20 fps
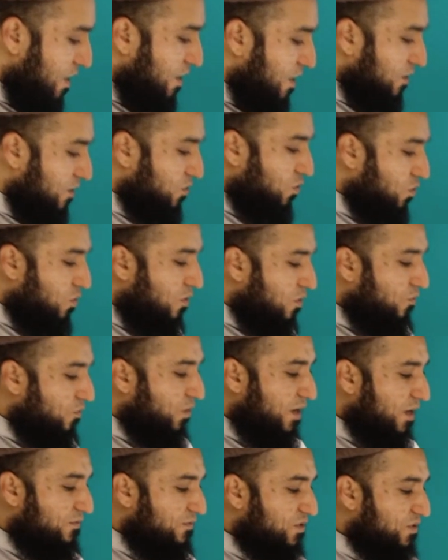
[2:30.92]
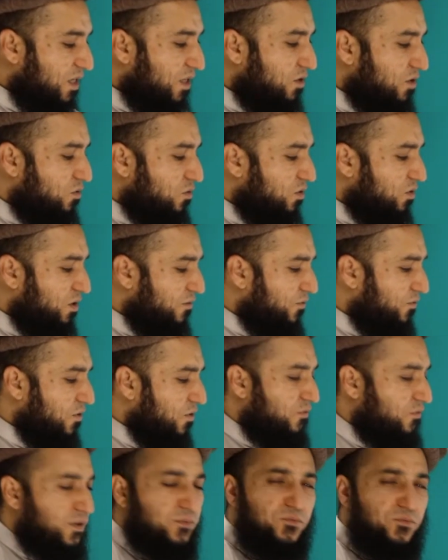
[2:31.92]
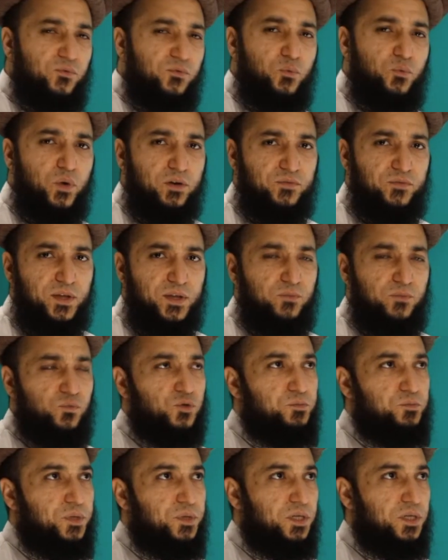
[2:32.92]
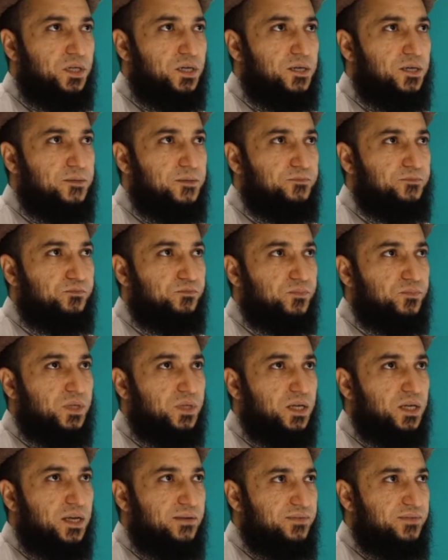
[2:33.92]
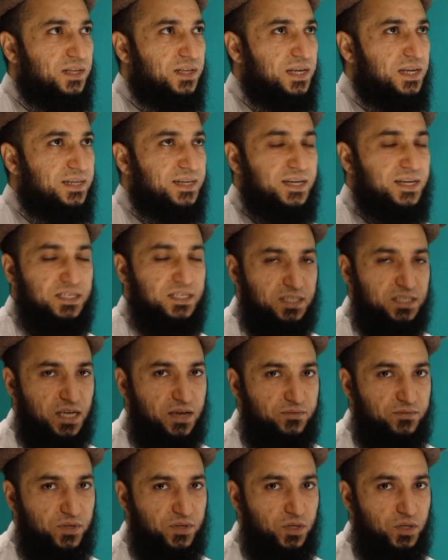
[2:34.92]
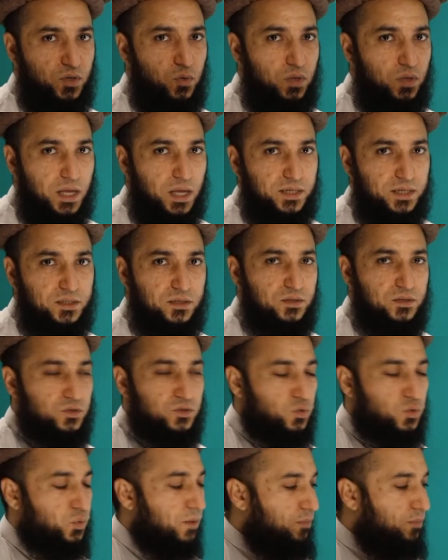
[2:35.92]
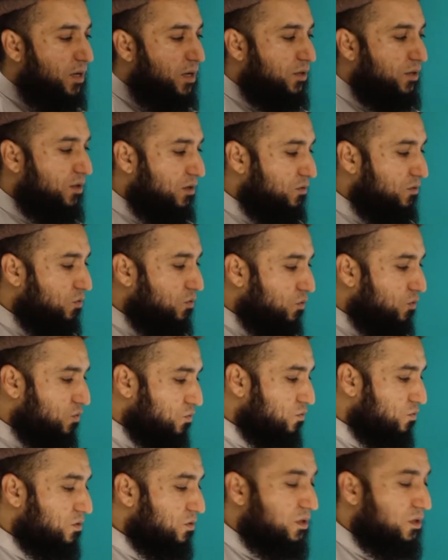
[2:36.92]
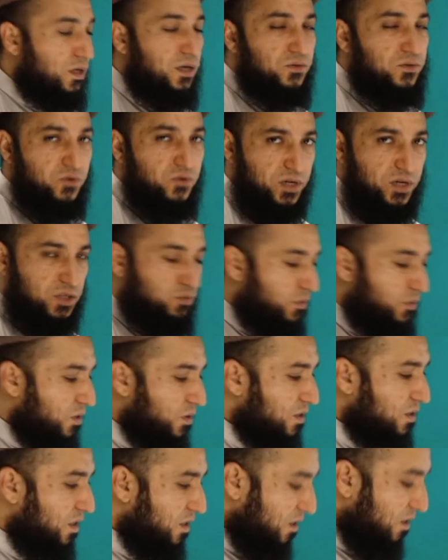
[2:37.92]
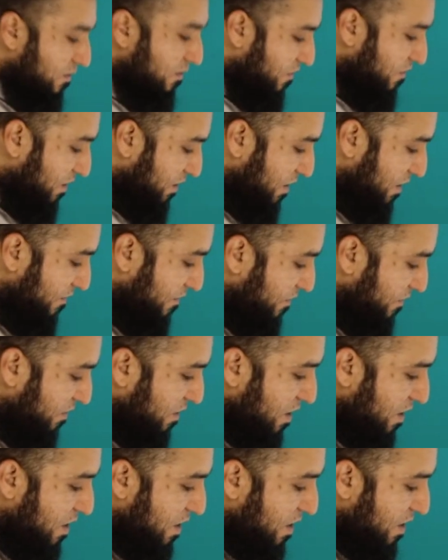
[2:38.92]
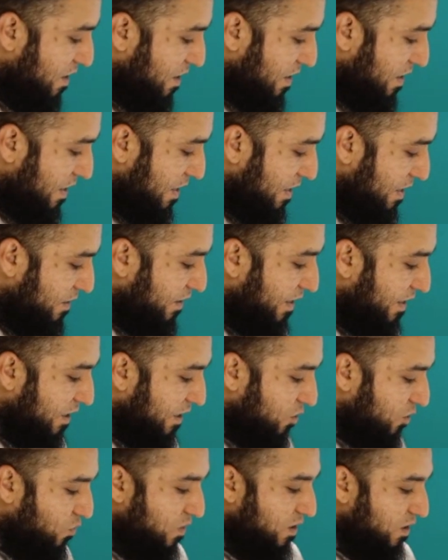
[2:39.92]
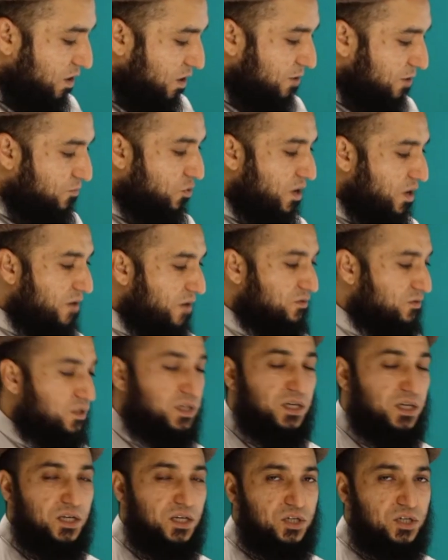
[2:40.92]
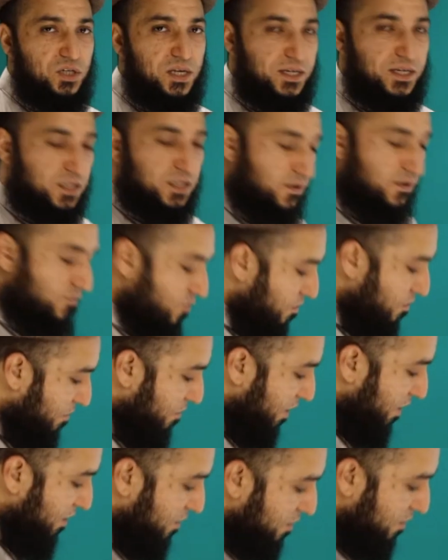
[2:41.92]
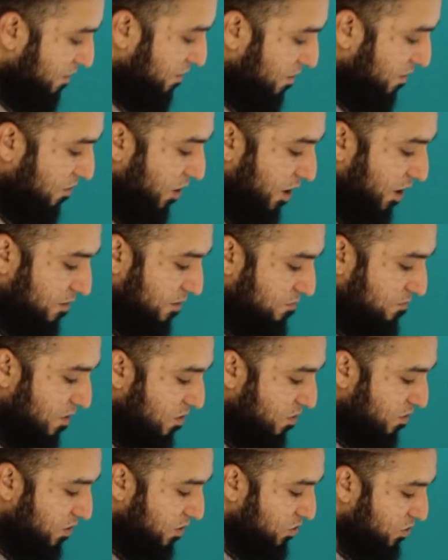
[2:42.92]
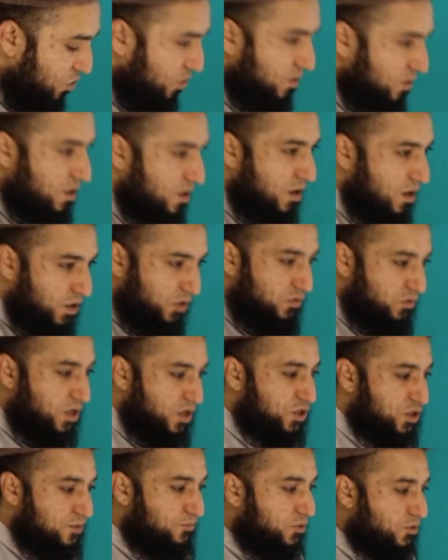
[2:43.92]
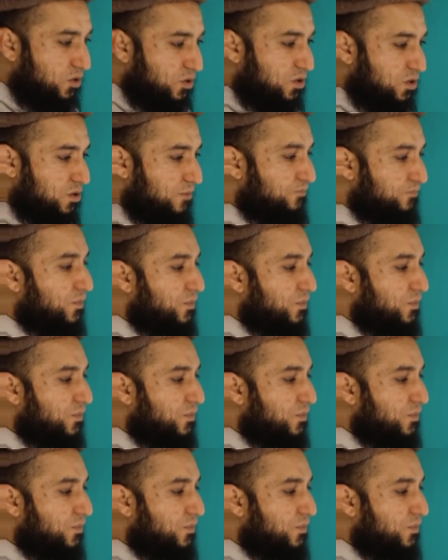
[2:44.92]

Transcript: So we have studied only a few of them. One of them would be if the letter is heavy or light. So we apply those rules, and the rest we will study in advanced level. The next one is pronouncing each letter from its correct makhraj, articulation point.